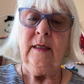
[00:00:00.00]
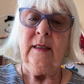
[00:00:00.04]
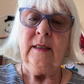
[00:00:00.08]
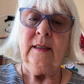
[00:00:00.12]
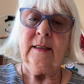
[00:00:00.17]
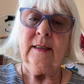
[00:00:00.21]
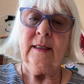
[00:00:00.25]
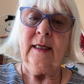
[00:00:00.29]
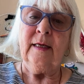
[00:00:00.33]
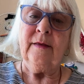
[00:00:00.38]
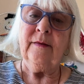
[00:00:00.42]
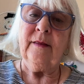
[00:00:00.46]

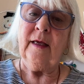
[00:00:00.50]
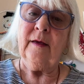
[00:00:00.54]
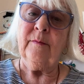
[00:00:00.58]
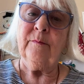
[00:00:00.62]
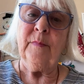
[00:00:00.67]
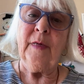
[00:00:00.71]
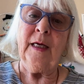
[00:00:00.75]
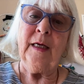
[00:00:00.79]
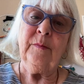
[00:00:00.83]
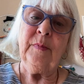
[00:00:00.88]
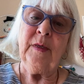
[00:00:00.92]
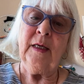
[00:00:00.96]
say
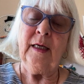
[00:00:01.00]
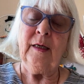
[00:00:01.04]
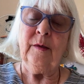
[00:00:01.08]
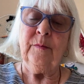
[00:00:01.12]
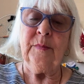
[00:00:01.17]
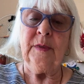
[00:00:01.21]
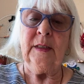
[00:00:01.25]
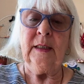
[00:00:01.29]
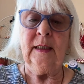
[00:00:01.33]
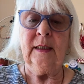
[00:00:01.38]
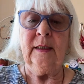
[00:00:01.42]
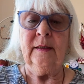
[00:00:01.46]
that might be
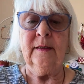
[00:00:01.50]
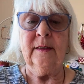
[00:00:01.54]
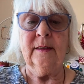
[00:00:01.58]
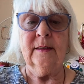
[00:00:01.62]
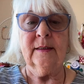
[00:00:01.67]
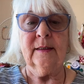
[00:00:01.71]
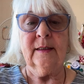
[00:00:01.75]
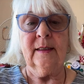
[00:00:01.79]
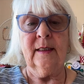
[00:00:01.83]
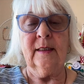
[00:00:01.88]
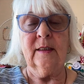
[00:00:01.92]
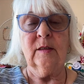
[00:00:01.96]
happening in
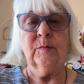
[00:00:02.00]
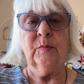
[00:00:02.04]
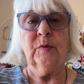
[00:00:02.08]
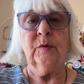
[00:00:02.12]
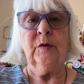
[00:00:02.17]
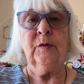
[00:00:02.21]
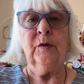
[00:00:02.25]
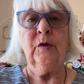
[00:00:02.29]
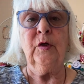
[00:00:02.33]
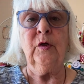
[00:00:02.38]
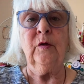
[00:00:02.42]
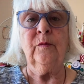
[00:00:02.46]
this case,
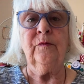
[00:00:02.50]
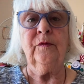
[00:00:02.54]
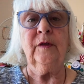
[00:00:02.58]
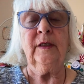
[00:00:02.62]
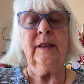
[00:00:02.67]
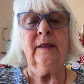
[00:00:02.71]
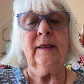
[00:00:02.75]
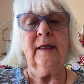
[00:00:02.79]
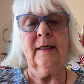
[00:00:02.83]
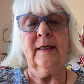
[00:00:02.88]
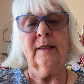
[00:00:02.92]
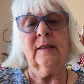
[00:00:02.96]
but hopefully
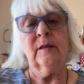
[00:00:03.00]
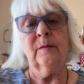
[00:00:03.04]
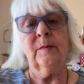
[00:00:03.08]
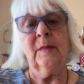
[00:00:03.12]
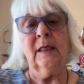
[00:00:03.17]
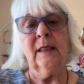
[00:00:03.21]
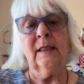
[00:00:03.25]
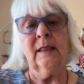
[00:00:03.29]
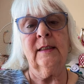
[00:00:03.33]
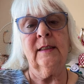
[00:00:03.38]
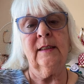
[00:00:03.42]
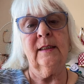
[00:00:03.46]
you get some
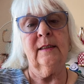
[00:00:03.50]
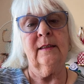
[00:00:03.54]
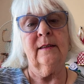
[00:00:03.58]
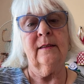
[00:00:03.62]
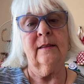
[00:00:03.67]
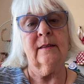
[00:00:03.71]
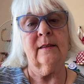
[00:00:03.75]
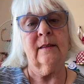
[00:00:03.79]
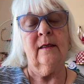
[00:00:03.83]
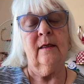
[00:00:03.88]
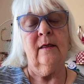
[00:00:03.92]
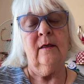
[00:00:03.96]

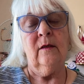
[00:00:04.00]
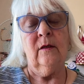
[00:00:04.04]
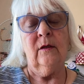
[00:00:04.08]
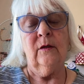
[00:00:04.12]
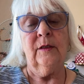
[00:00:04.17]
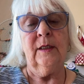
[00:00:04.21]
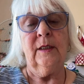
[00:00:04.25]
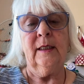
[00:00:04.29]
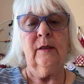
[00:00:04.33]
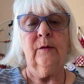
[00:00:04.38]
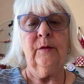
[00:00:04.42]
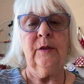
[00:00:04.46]
ideas
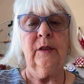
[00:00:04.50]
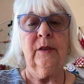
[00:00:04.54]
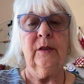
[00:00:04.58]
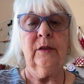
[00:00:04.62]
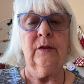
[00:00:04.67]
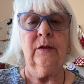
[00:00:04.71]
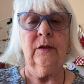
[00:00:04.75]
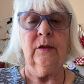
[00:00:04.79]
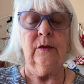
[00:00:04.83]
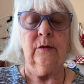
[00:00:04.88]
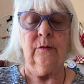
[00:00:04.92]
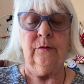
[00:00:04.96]
on how you
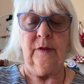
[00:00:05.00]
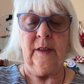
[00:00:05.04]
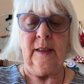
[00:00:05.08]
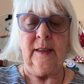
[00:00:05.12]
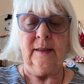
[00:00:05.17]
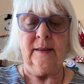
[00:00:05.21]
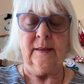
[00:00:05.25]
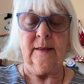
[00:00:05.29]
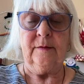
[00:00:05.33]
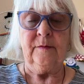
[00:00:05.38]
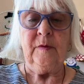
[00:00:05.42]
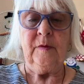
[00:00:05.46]
can do
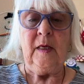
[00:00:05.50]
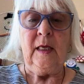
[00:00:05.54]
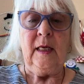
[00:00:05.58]
this.